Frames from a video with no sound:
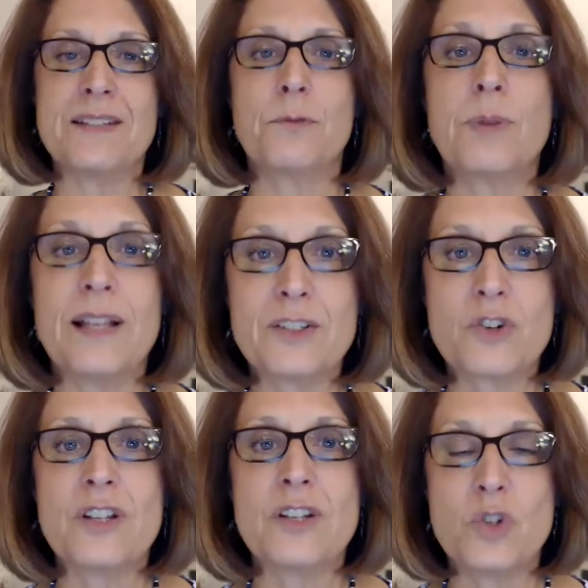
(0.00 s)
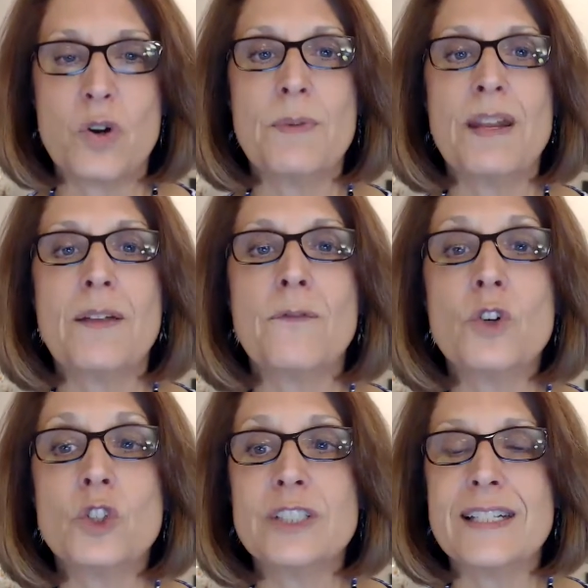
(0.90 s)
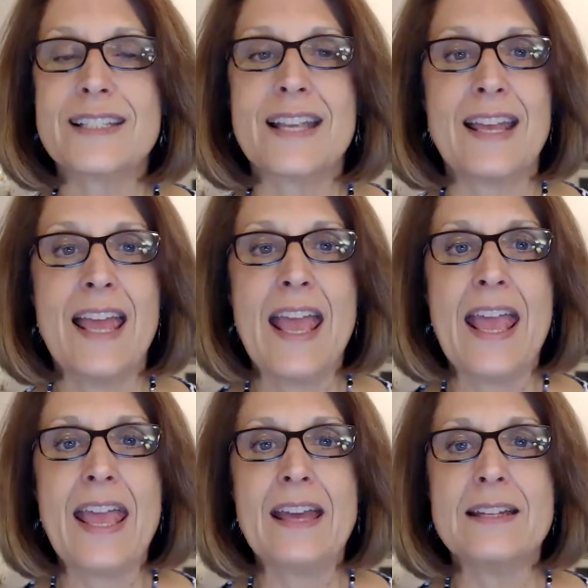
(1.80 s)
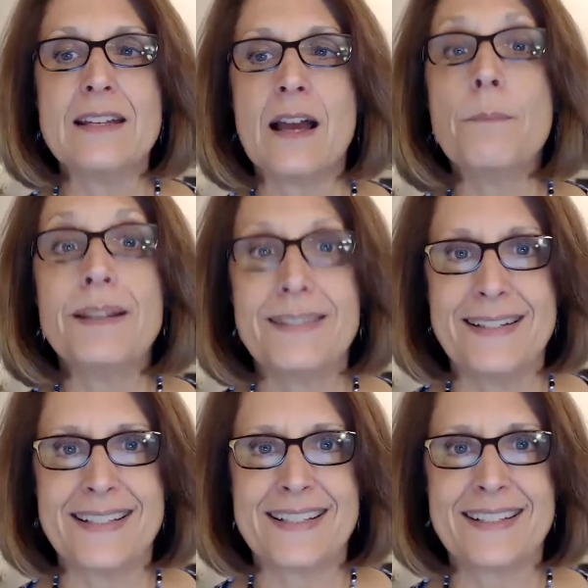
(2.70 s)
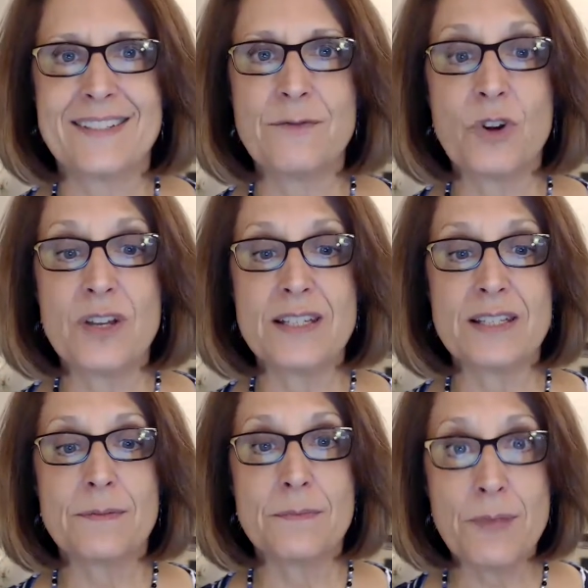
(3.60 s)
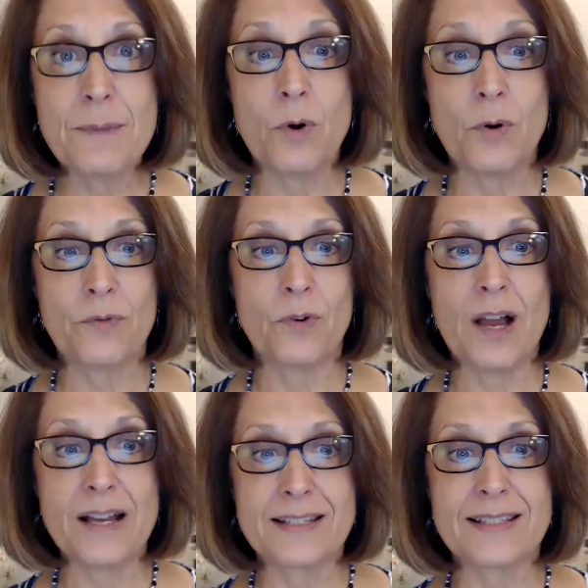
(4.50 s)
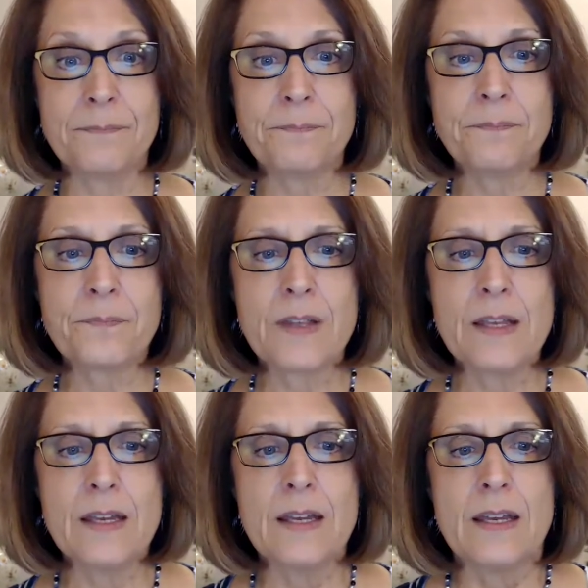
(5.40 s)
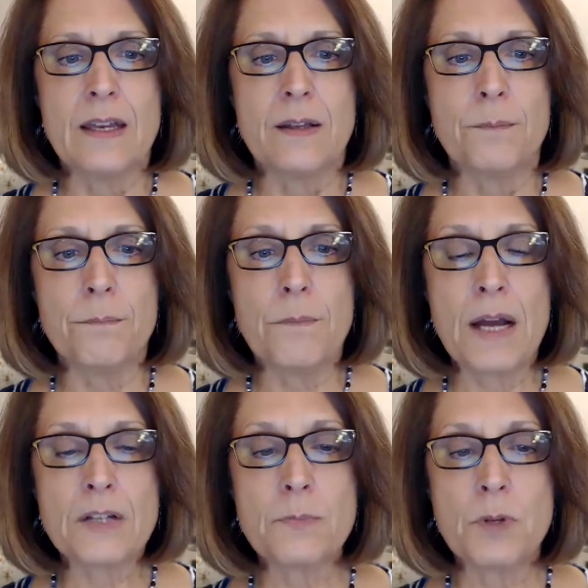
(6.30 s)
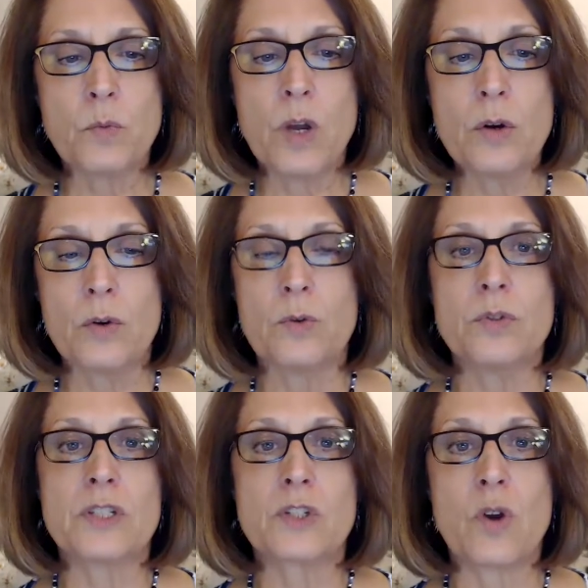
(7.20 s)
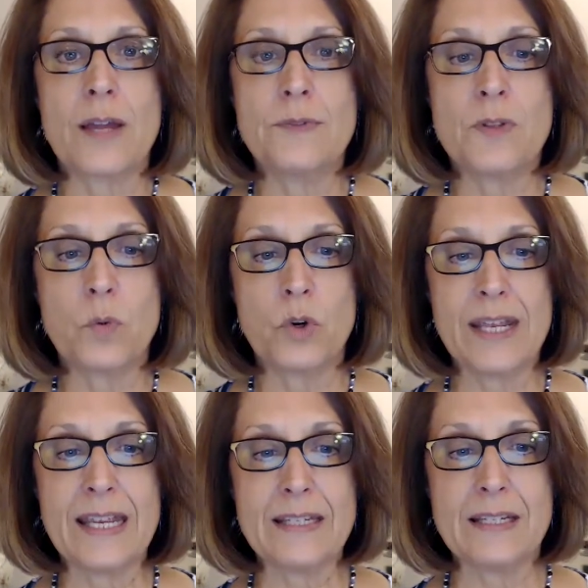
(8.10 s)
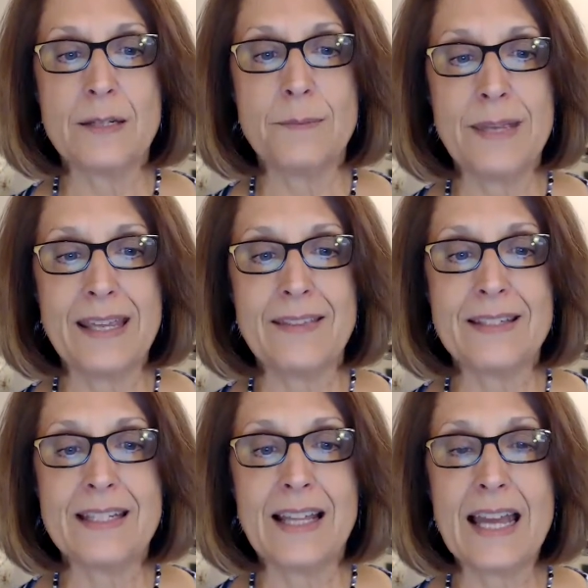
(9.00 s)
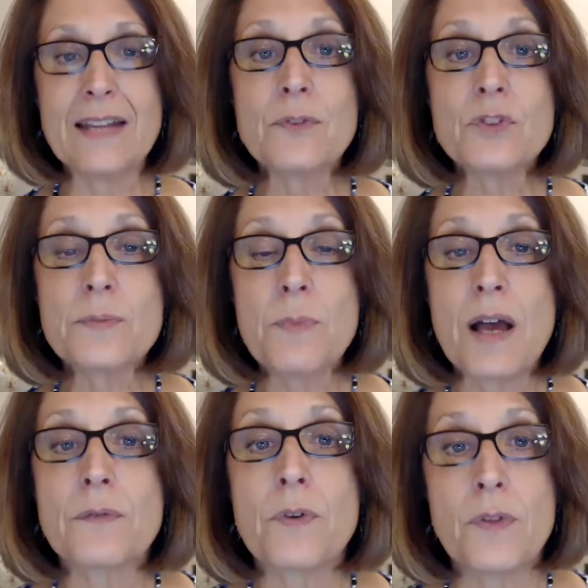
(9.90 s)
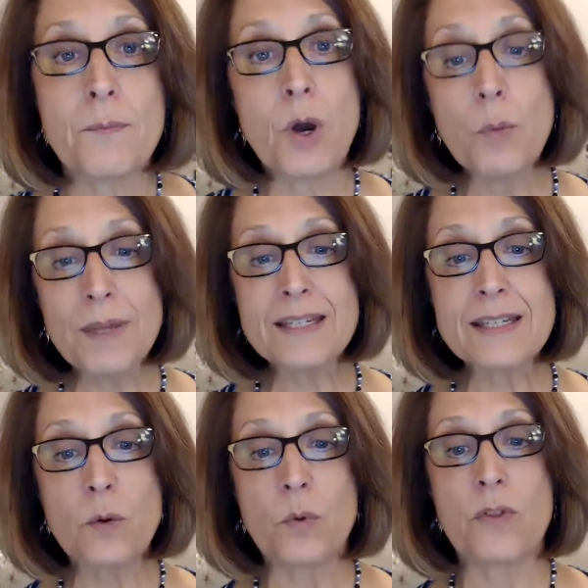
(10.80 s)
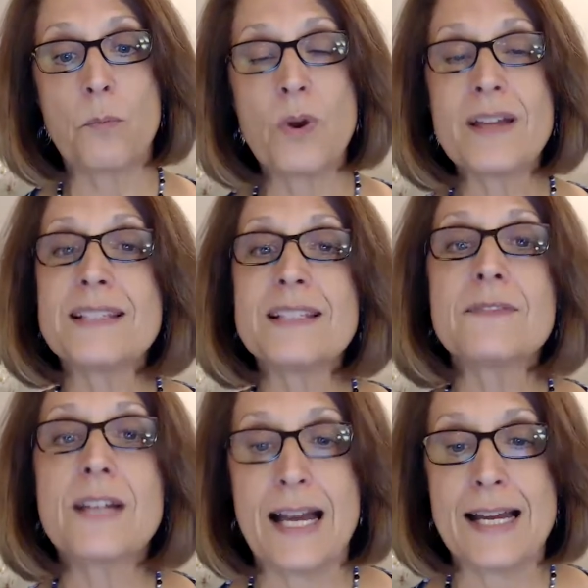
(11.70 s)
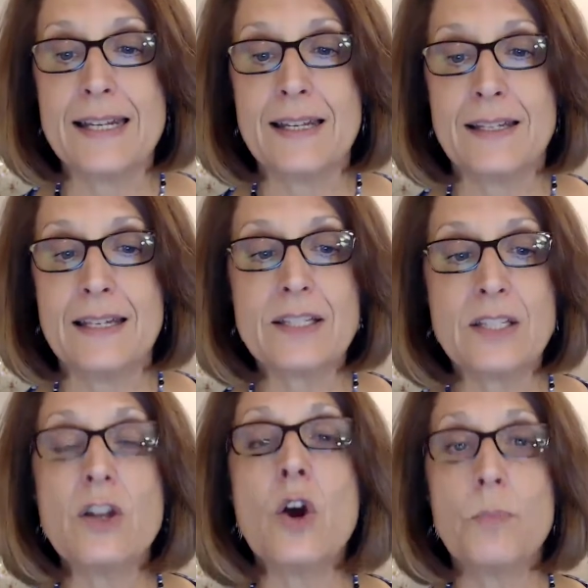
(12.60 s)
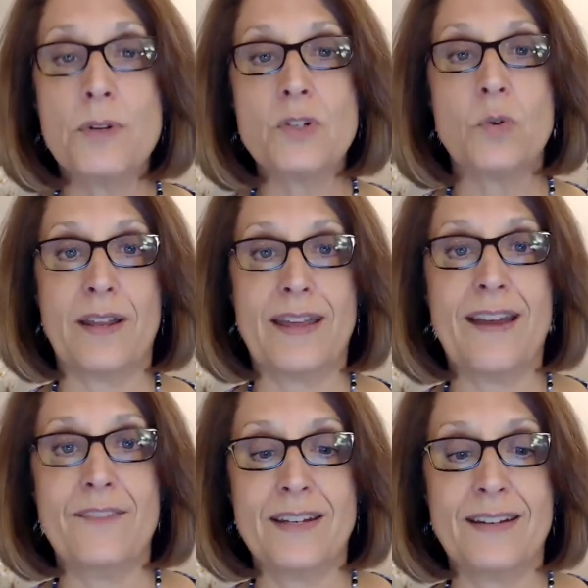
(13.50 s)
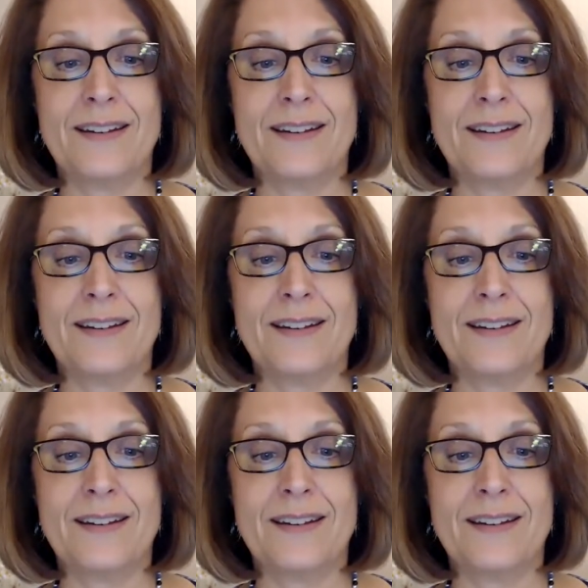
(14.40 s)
of pleasure and enjoyment and fullness and abundance for his people, for us. Myles Munroe describes the word Eden to mean the delightful spot for the moment where the presence of God is an open door to heaven.